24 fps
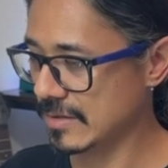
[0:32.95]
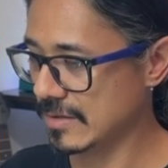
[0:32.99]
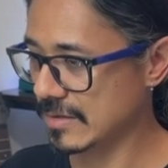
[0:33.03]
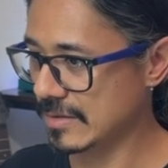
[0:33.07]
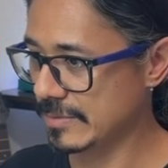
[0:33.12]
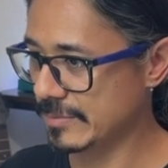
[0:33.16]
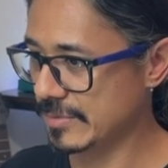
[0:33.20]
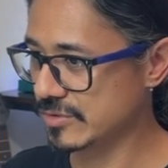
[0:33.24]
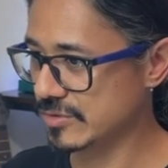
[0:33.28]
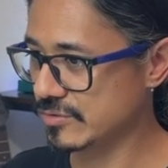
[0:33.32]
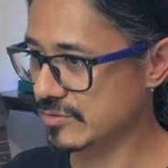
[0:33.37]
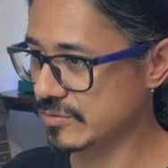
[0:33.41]

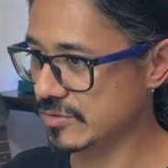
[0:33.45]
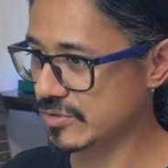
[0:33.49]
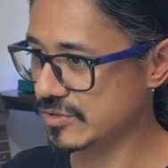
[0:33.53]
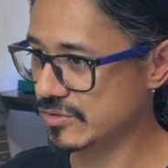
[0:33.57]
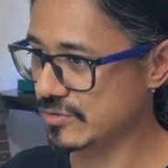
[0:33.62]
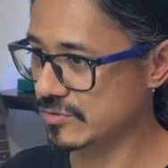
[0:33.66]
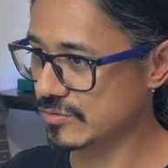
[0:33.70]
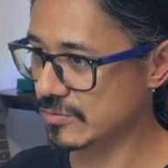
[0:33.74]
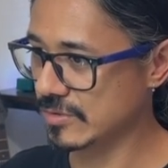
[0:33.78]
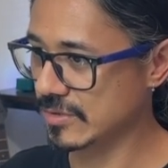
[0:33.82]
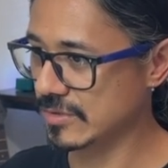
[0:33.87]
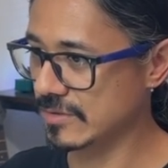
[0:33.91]
Let me switch
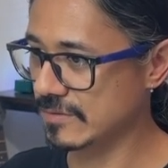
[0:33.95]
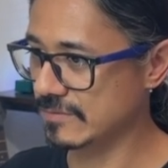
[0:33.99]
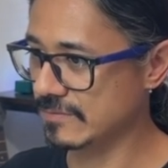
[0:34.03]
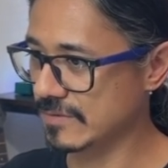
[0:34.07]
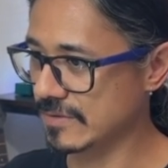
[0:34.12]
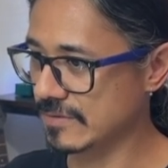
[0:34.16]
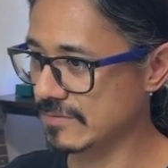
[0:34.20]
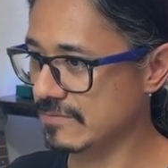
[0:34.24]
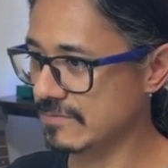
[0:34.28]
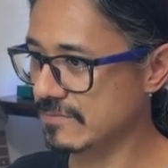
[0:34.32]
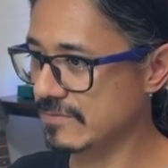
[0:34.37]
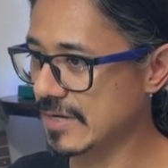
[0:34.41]
to a
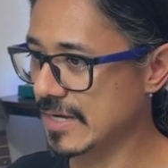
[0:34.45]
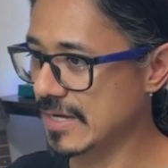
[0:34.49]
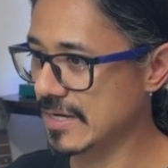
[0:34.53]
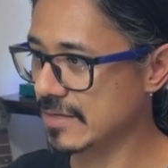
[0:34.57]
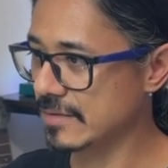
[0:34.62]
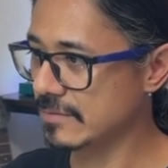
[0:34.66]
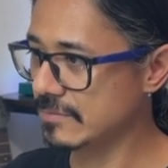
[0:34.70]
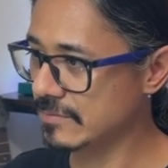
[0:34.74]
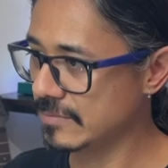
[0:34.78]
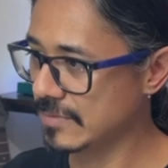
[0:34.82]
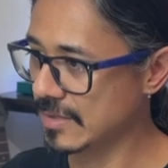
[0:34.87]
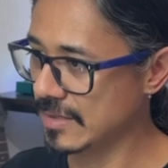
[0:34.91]
different
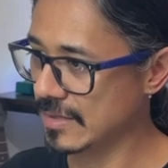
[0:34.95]
file.